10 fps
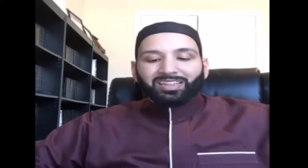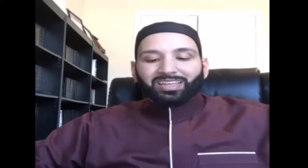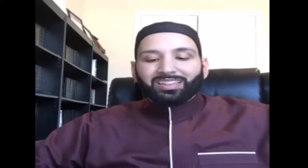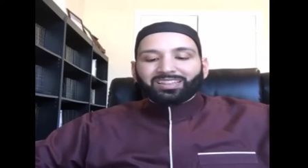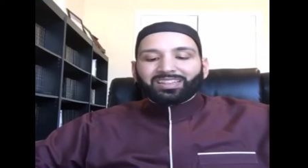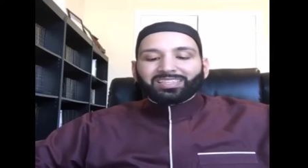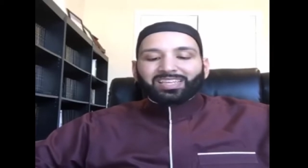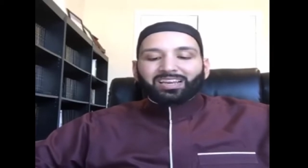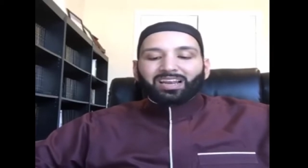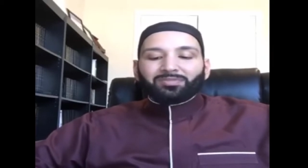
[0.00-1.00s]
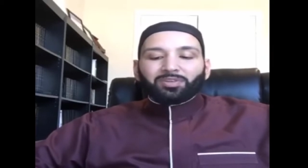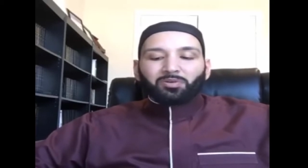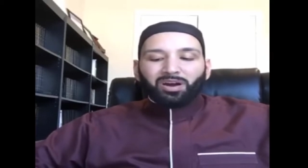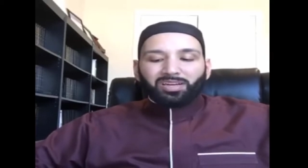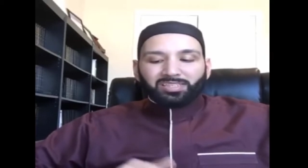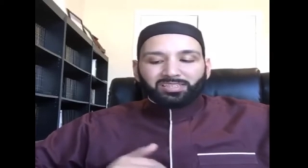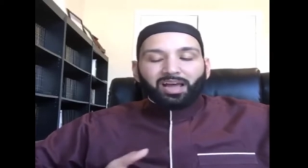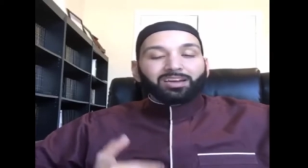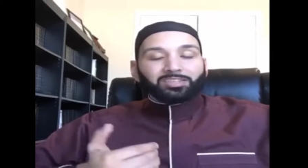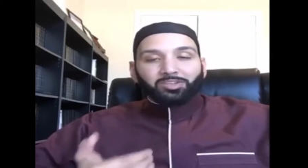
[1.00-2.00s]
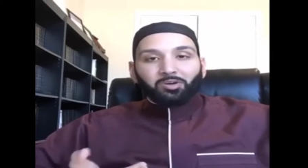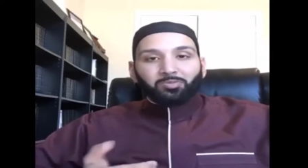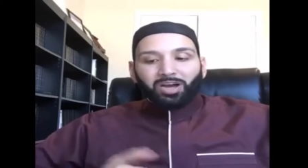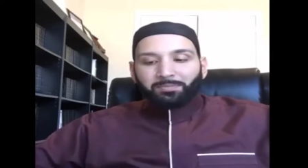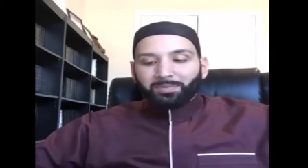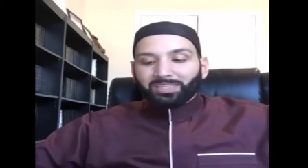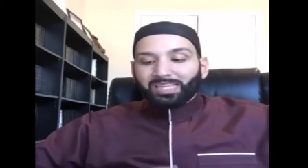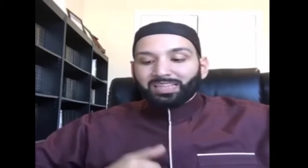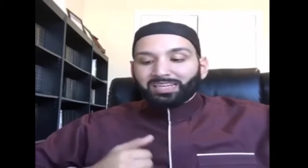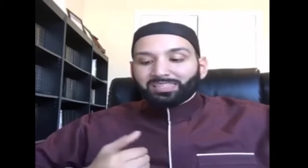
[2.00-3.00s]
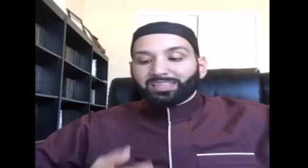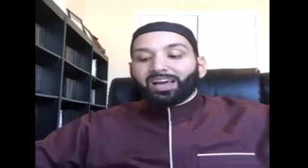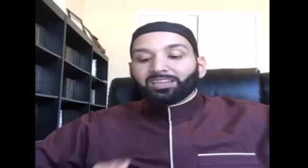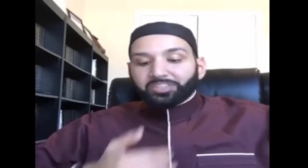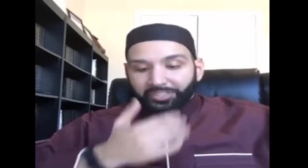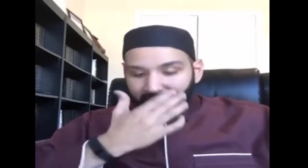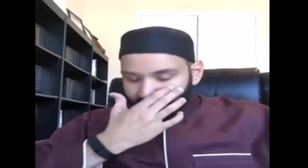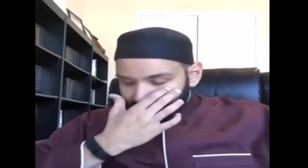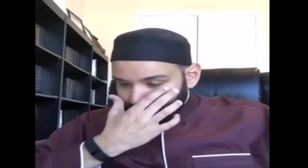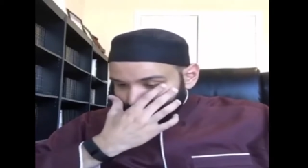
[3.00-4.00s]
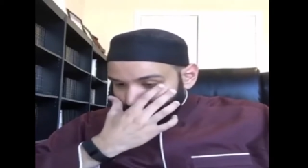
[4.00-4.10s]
they, they said, and if you are astonished, O Muhammad, then astonishing is their